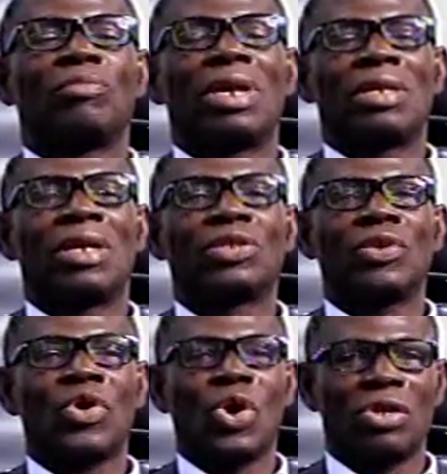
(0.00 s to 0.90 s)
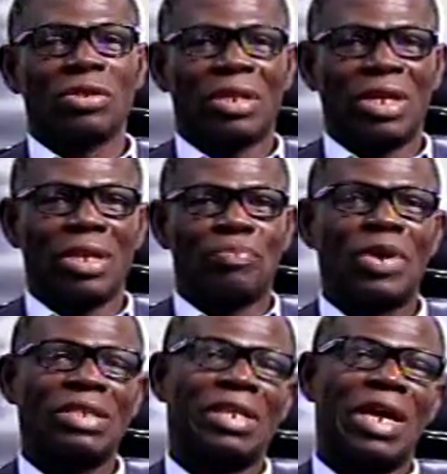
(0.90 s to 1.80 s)
by the grace of God, the
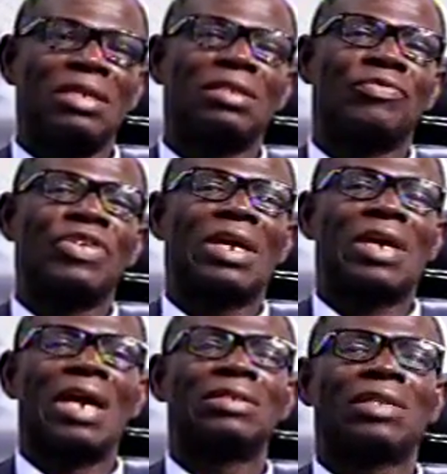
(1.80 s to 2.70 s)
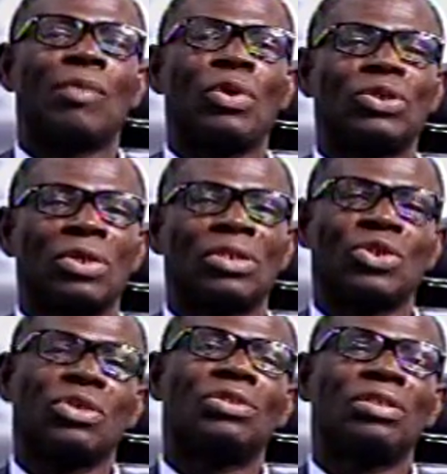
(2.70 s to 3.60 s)
President of the Christ
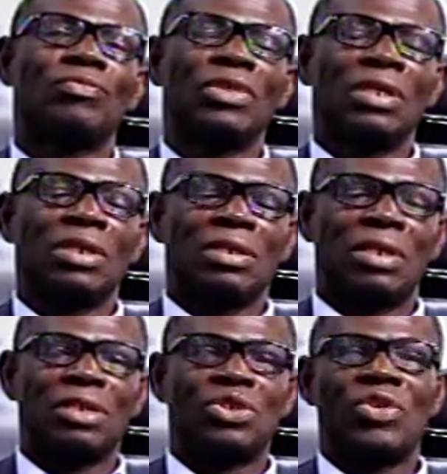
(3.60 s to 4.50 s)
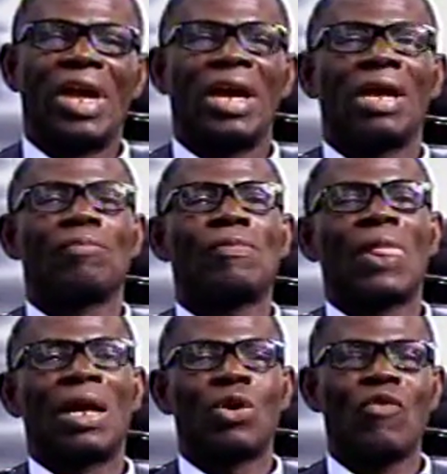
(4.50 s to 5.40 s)
Apostolic Church, Nigeria
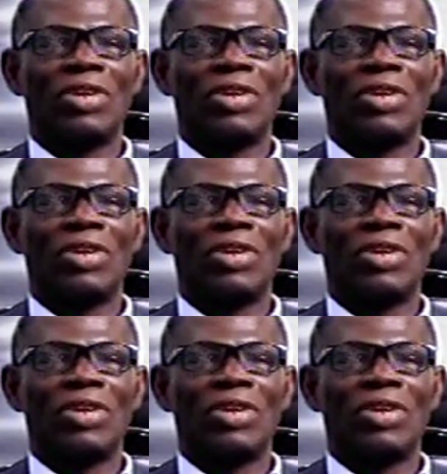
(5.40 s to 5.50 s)
and